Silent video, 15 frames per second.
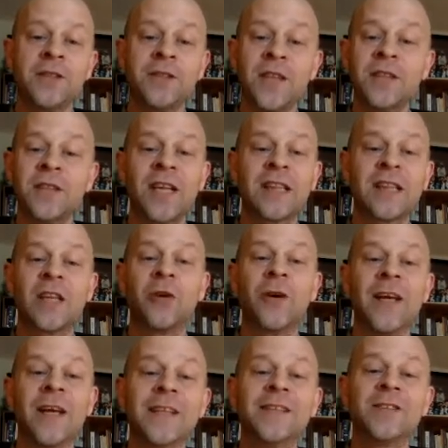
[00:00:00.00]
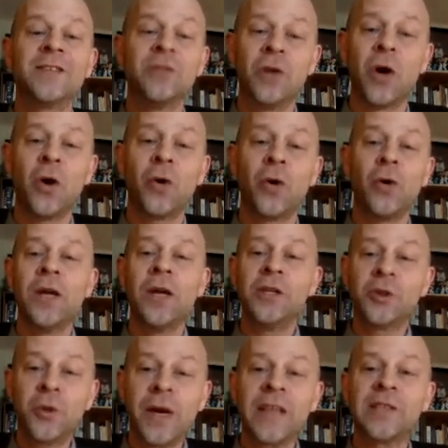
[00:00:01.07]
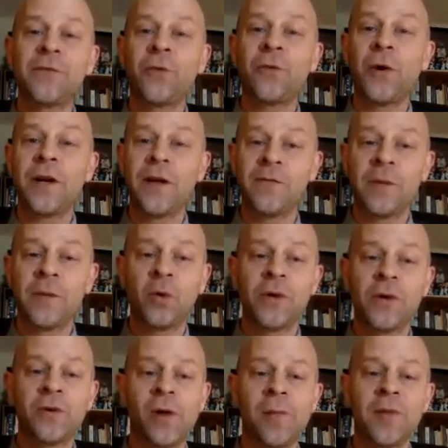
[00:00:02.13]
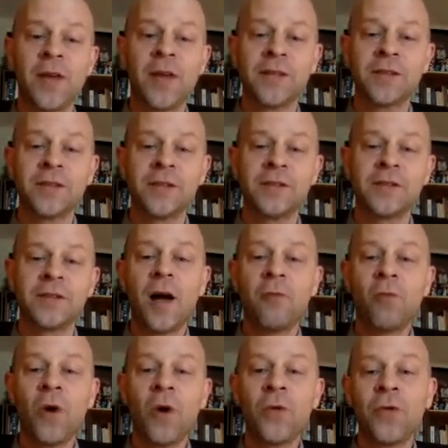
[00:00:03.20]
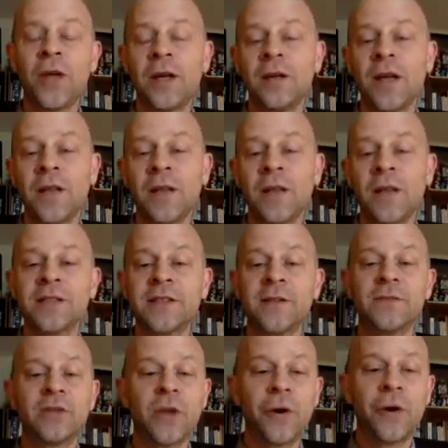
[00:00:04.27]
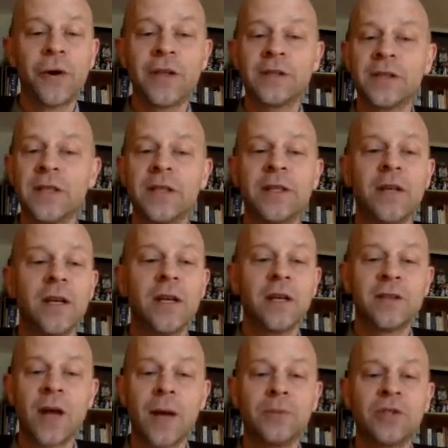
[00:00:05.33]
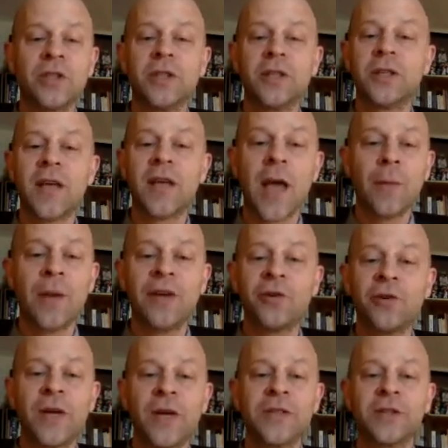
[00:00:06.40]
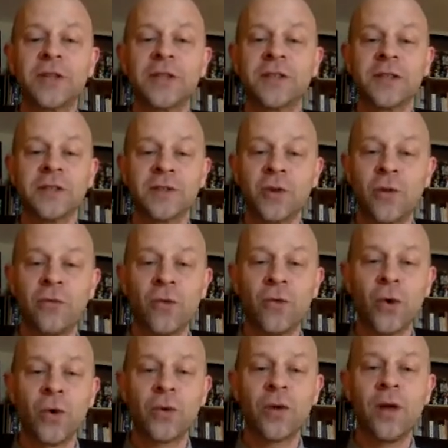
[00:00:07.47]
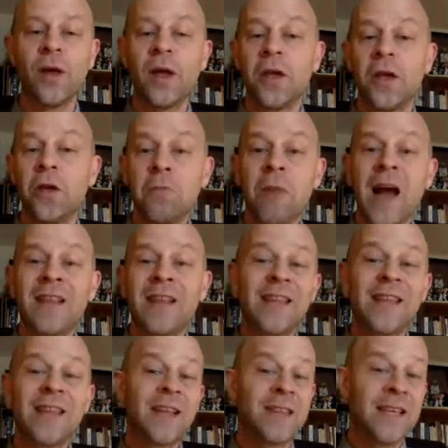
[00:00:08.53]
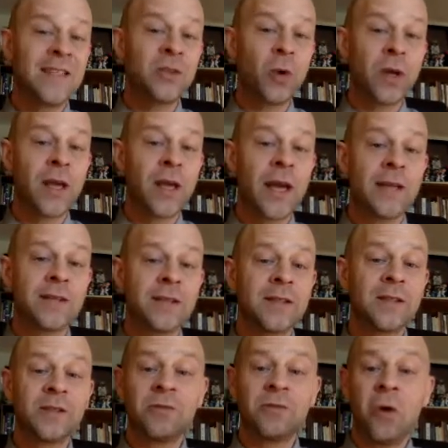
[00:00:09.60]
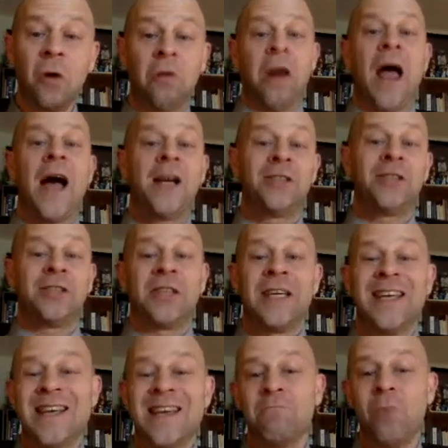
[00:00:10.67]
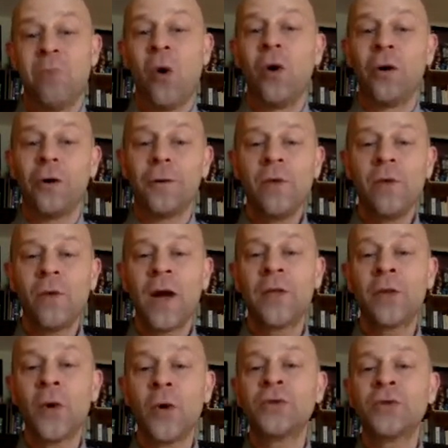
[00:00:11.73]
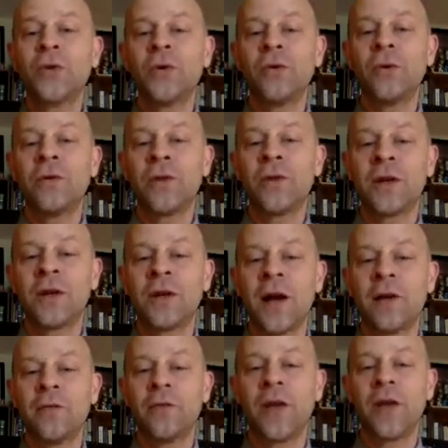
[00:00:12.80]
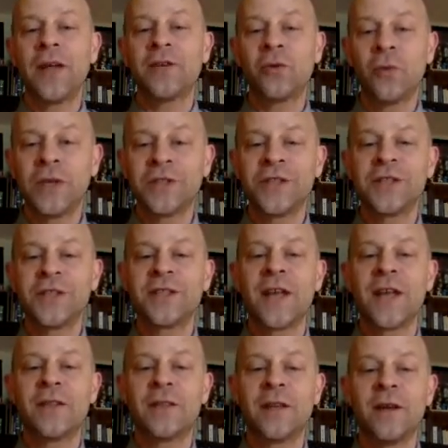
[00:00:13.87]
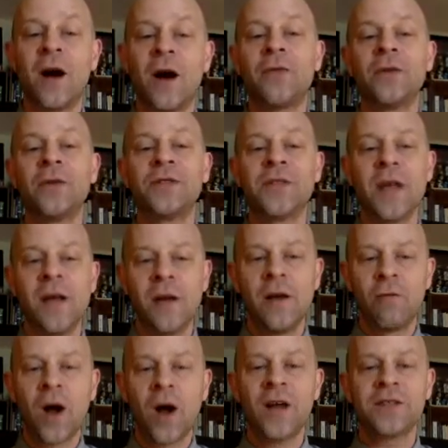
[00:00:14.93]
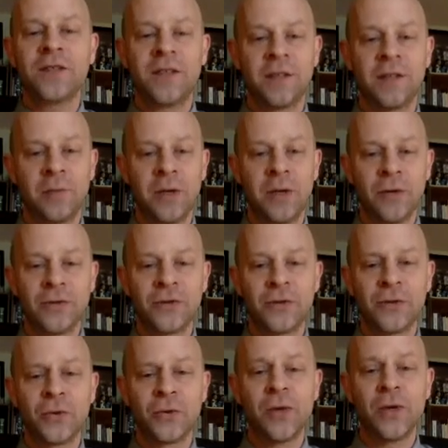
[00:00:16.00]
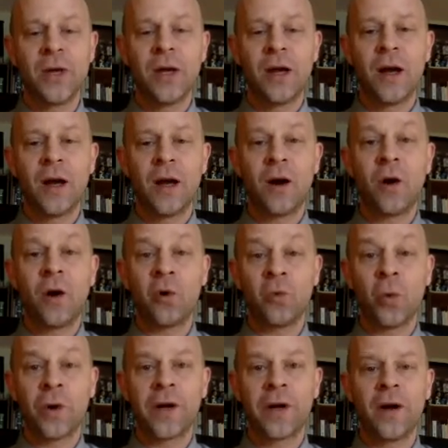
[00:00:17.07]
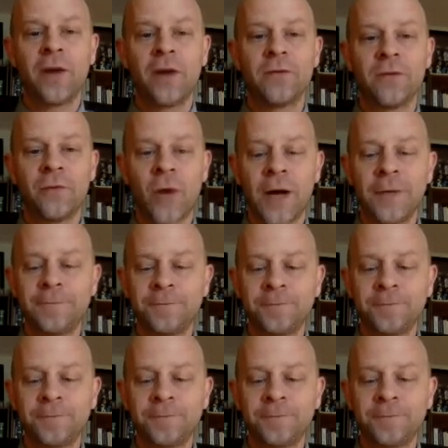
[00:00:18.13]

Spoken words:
such that there is no transferring of the parental obligations, well then in the case of surrogacy and adoption and gamete donations and so forth, you might think that these sort of cases are actually immoral, right? Those are the kind of intuitions that the authors Ronson appeals to are working off of, right?